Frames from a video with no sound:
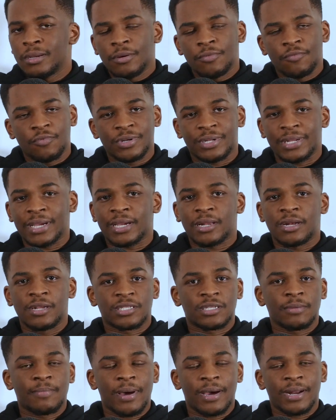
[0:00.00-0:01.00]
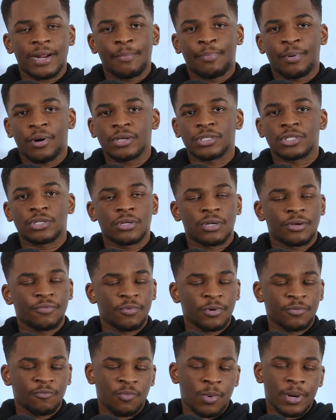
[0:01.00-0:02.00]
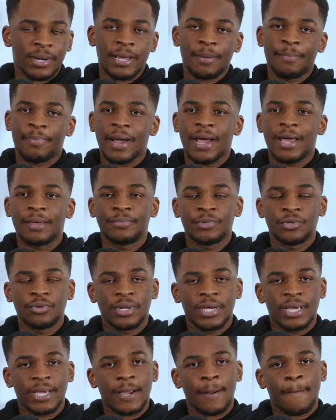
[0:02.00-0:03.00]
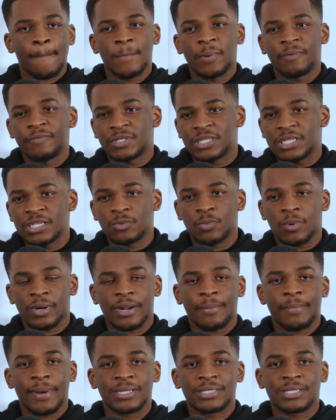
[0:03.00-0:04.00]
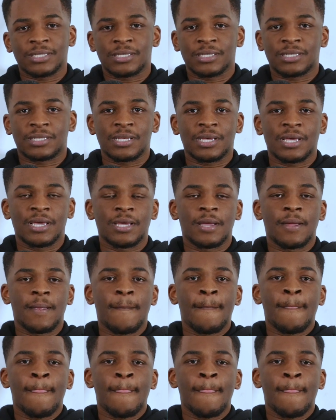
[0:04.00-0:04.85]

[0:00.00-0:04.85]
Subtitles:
ridiculous amount at Barcelona, won at Bayern Munich, and obviously he's won at Manchester City.